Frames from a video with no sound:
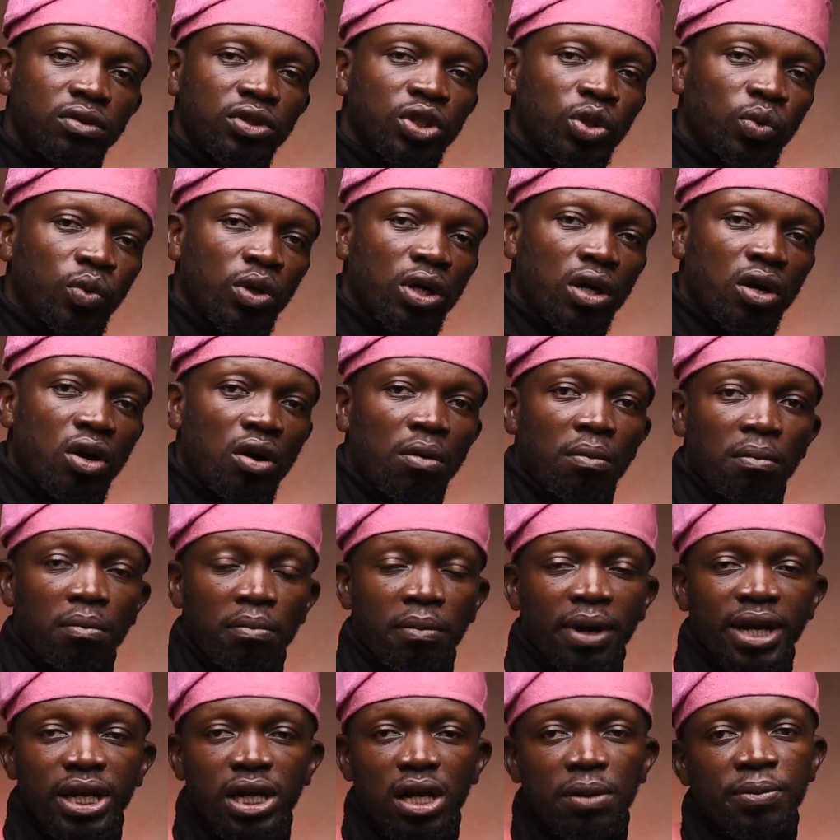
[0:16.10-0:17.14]
you're welcome.
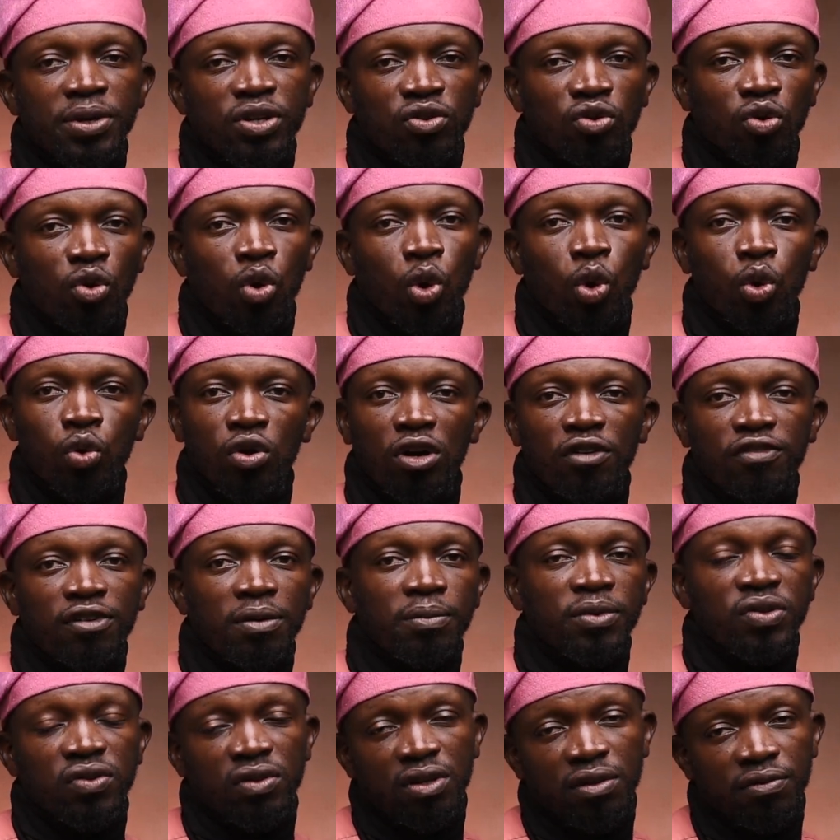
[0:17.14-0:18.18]
My name is
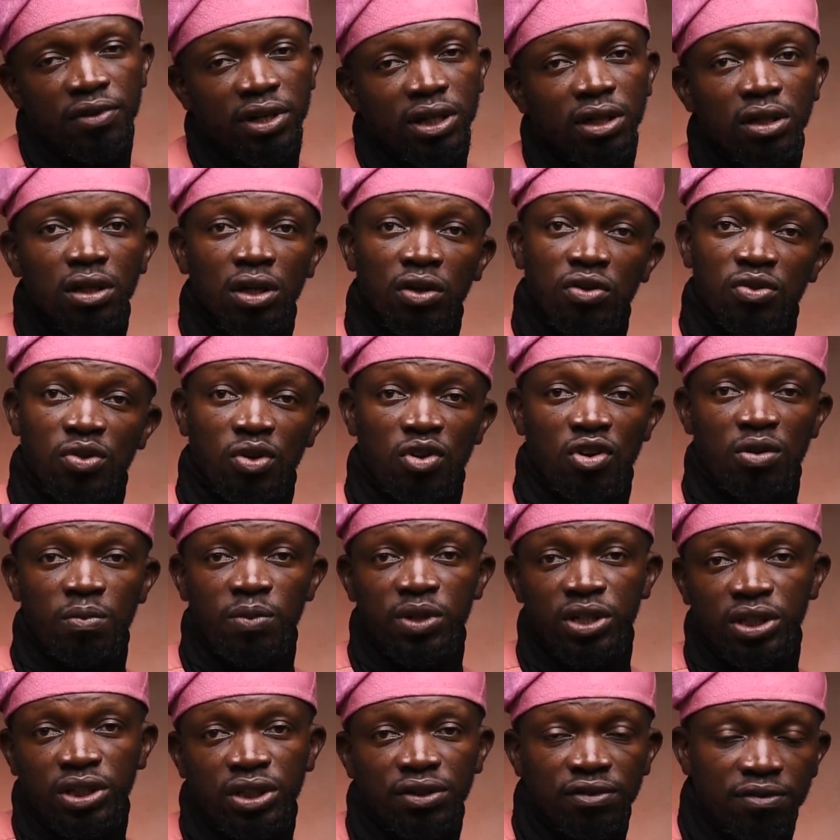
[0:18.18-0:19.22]
Oluwafemi Steven. They also call
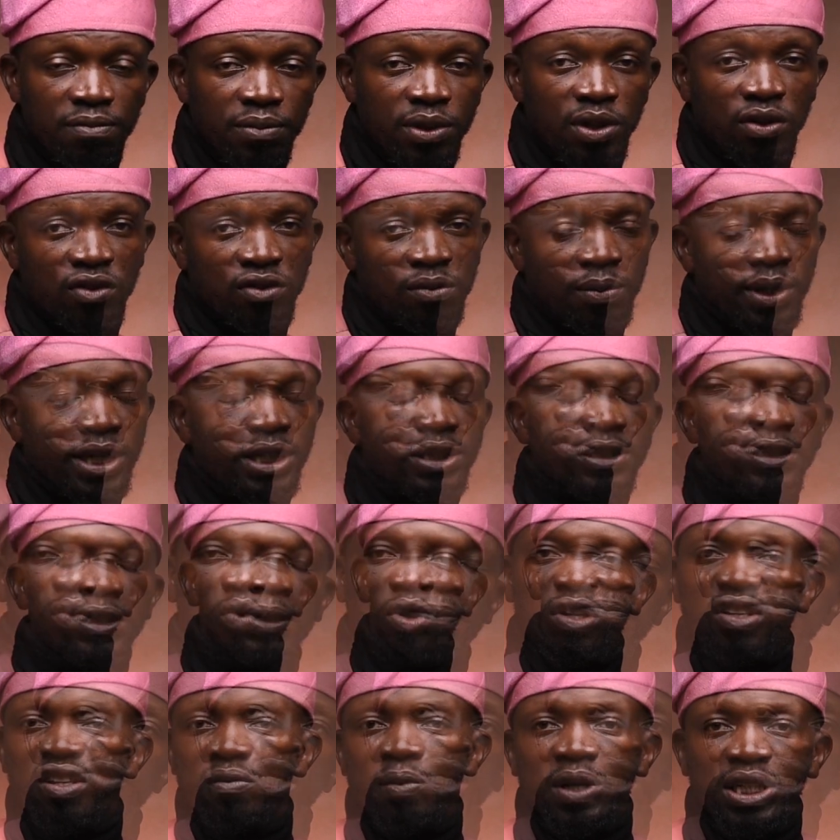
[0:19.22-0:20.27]
me the Chief Midwifery.
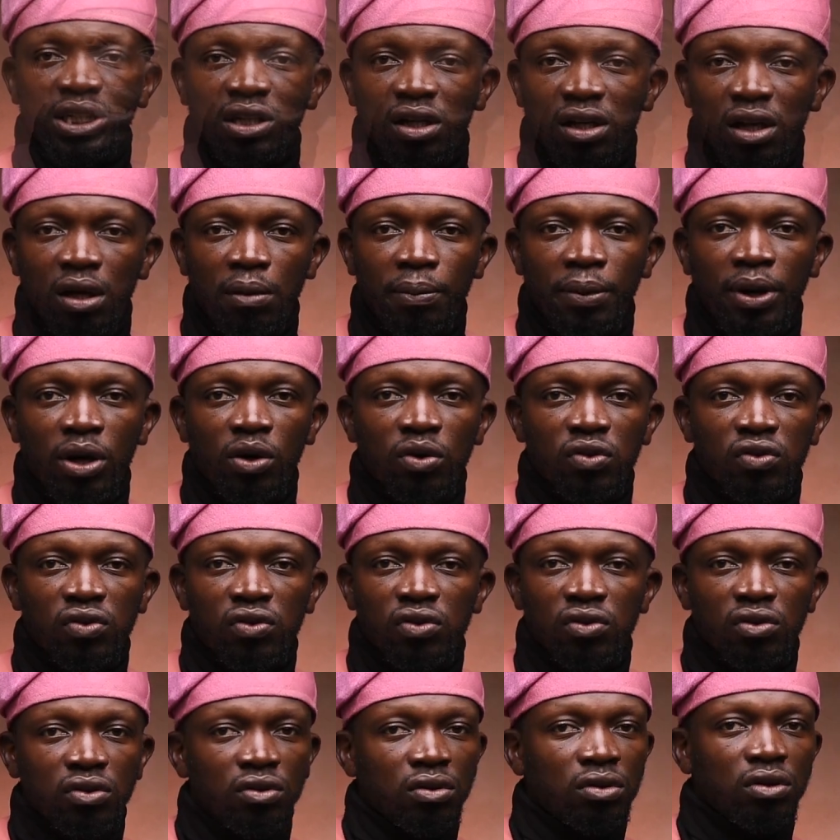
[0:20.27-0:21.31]
What is my channel about?
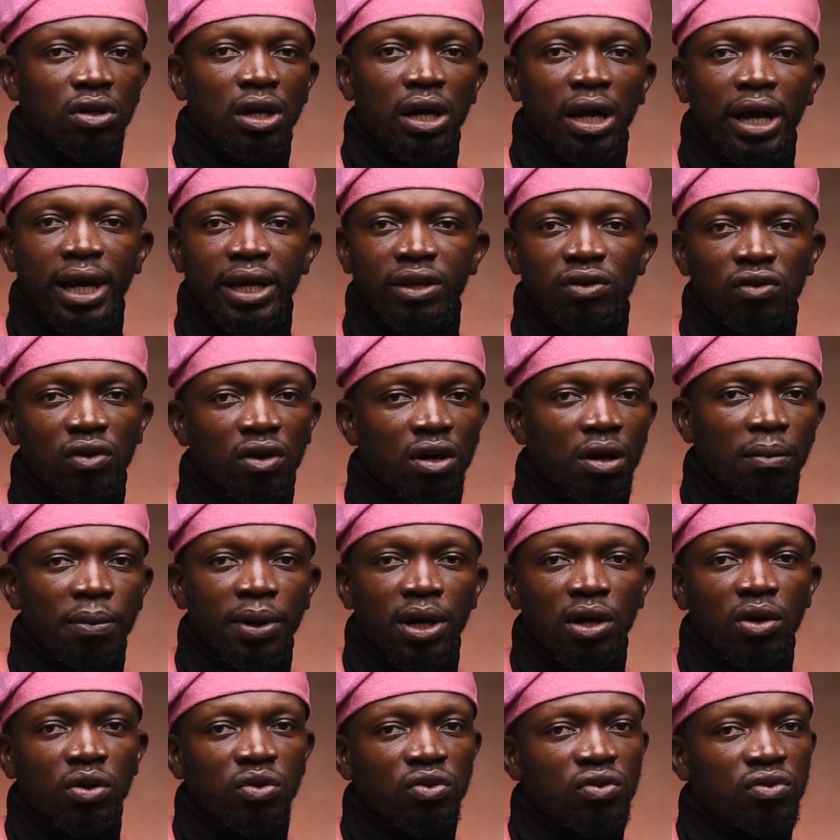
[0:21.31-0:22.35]
I talk
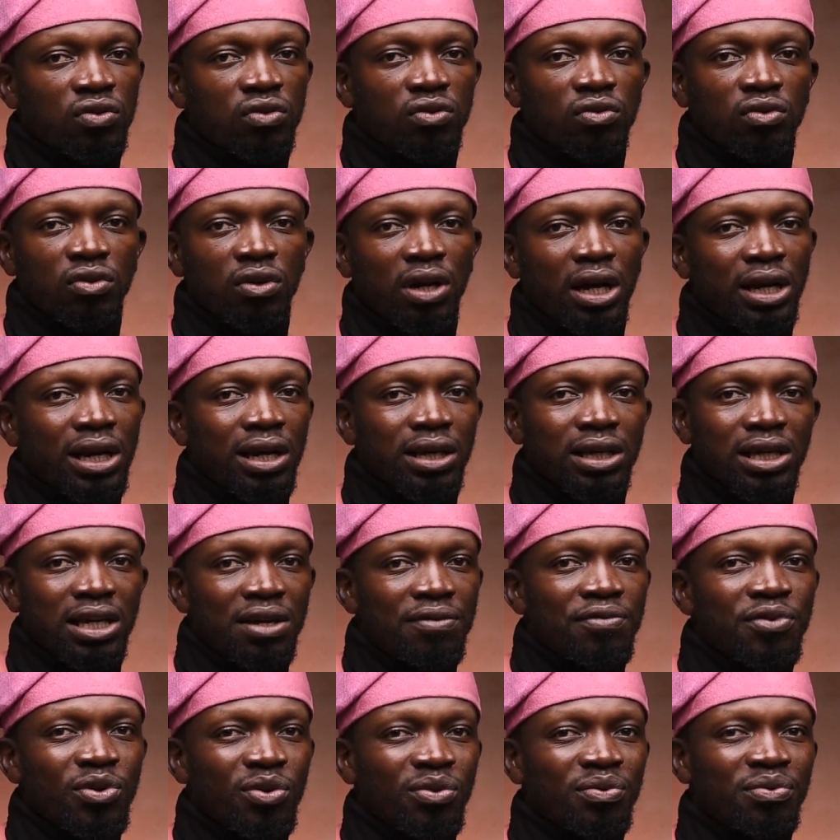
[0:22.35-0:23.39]
about and I
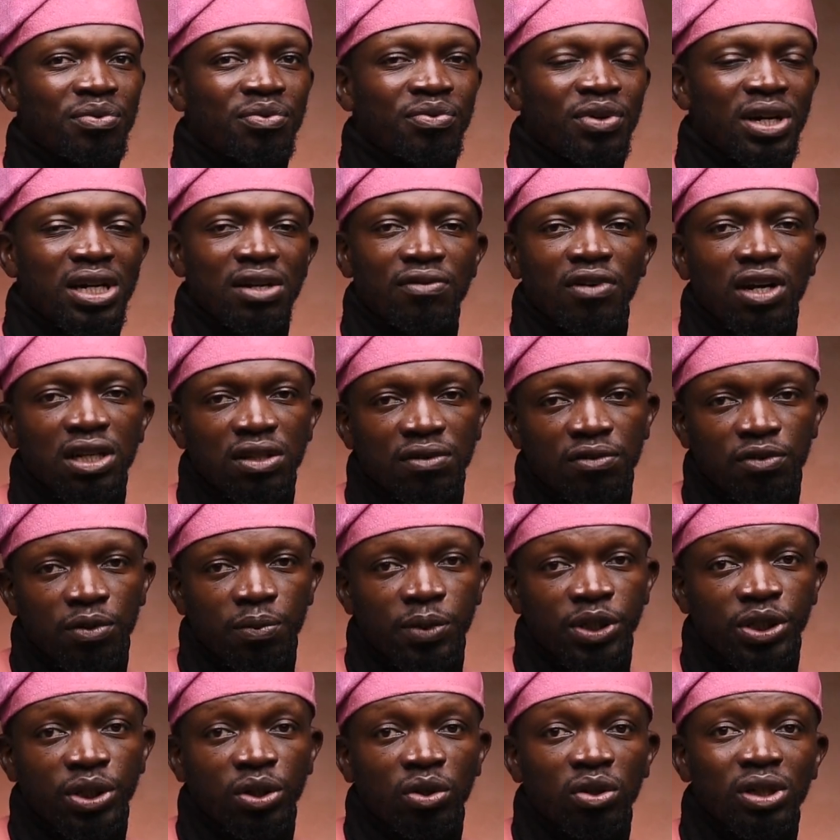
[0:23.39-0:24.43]
give you relevant
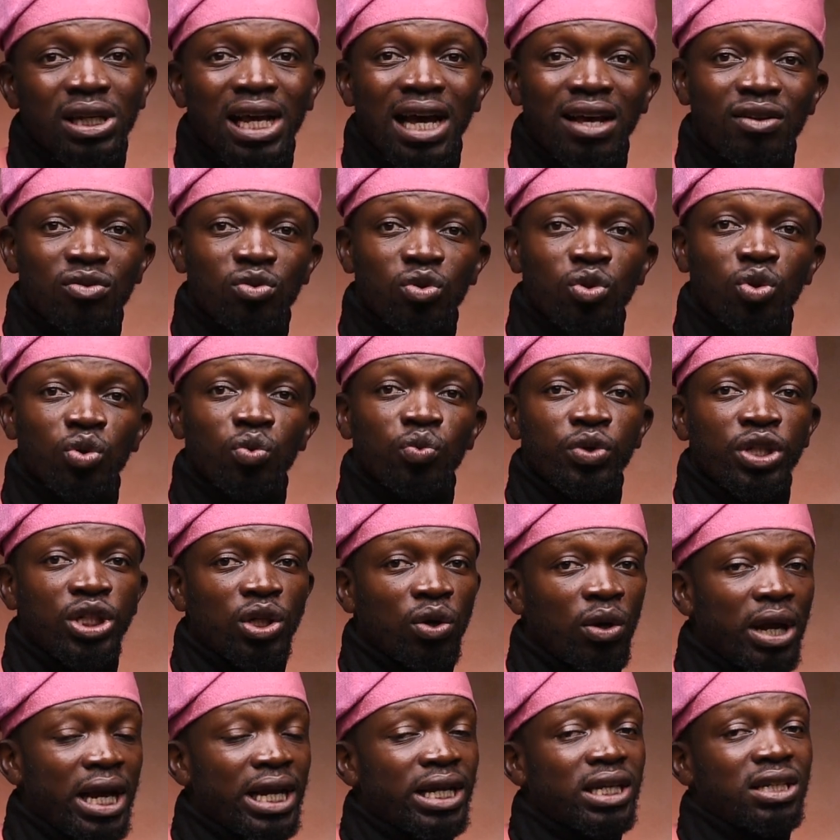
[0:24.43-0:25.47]
information that has to do with
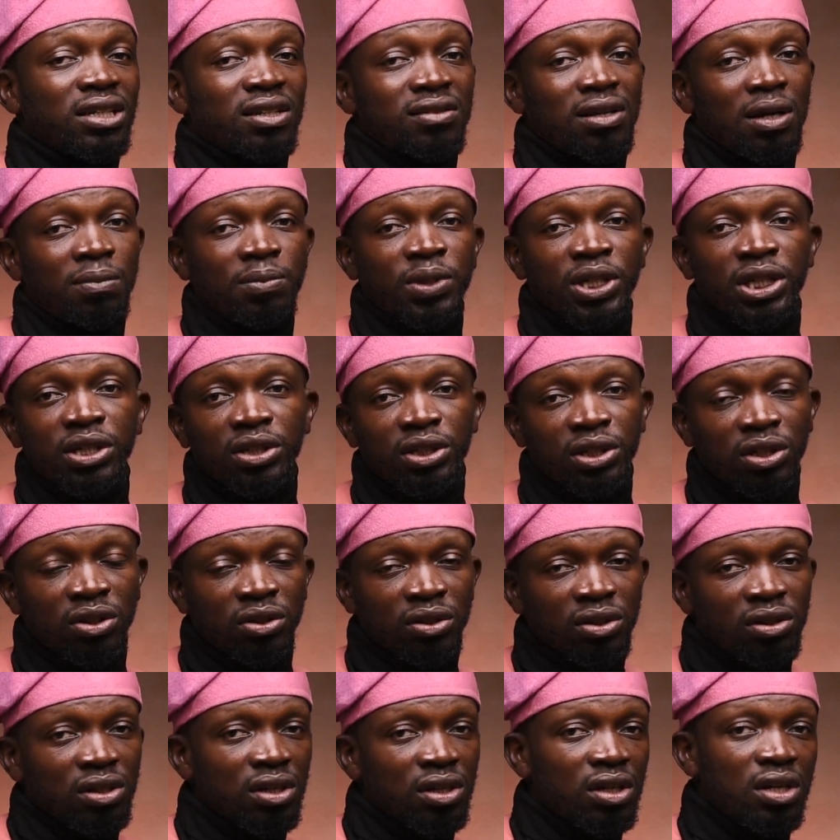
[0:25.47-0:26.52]
your NHS
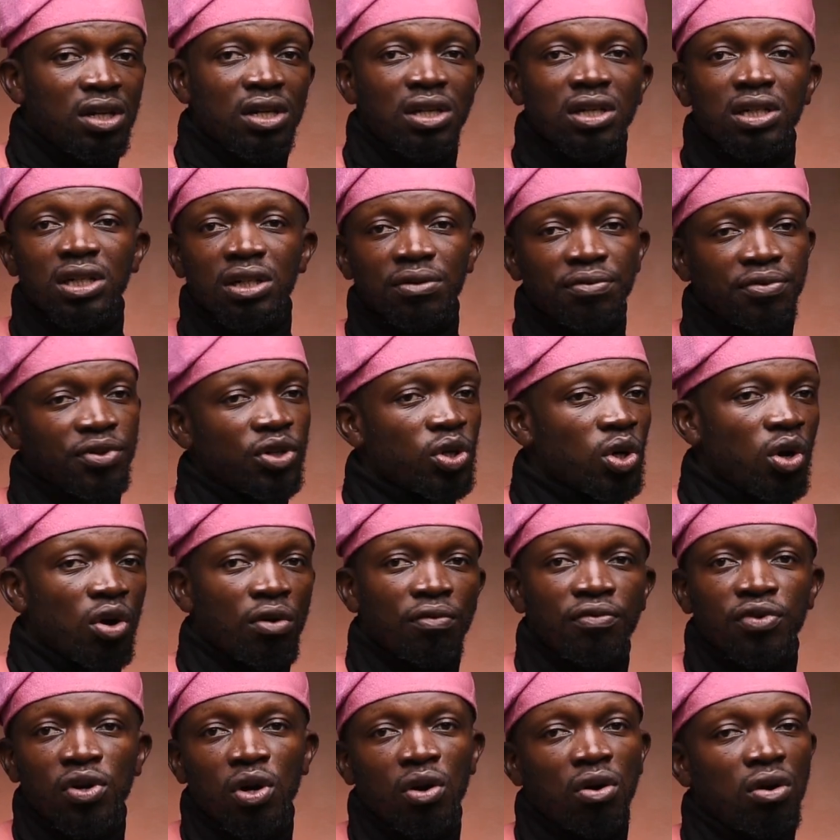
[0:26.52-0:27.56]
application, review
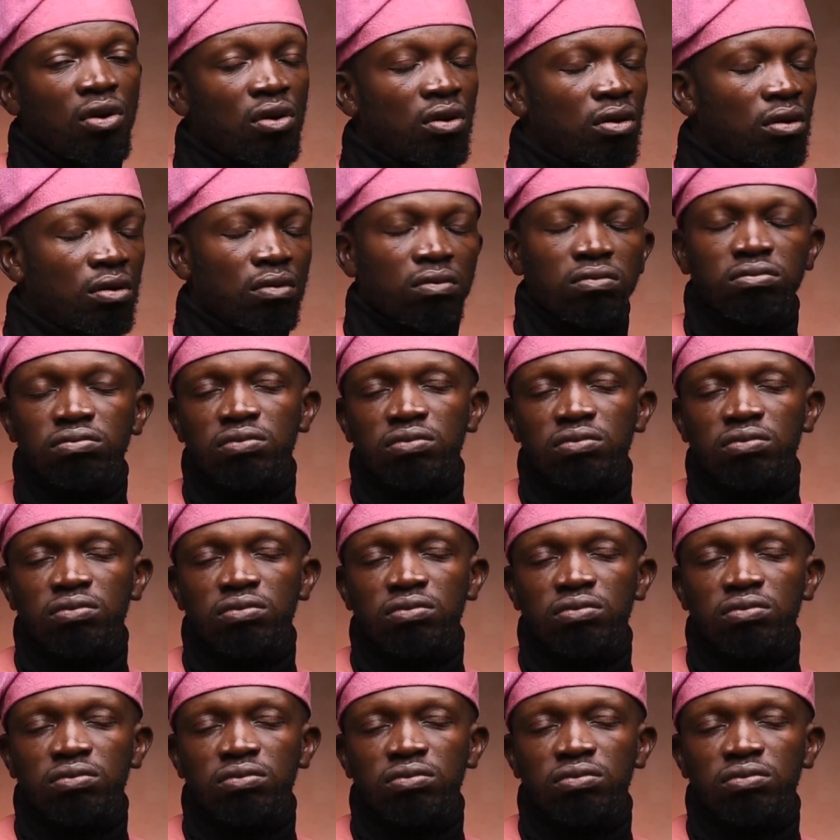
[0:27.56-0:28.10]
of your